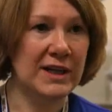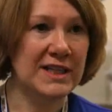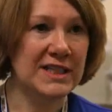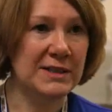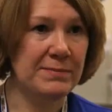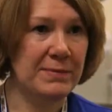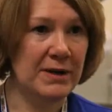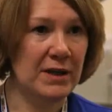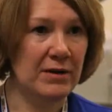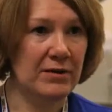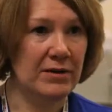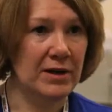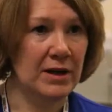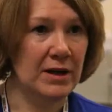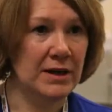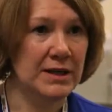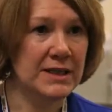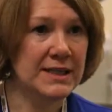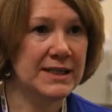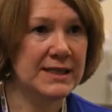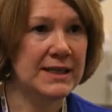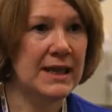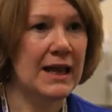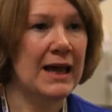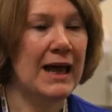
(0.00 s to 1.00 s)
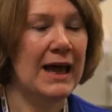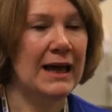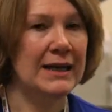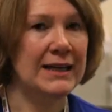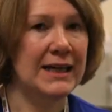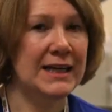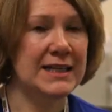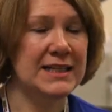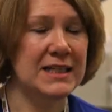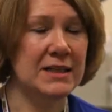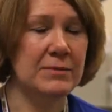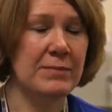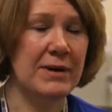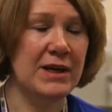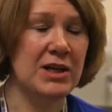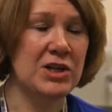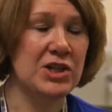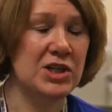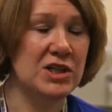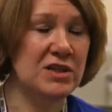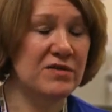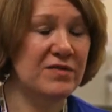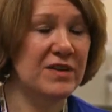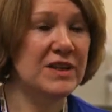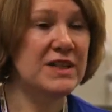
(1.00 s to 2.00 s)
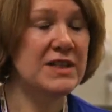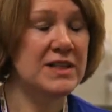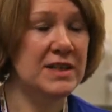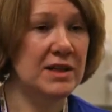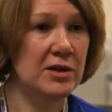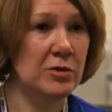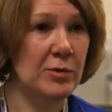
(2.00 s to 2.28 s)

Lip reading: experience and getting patients fitter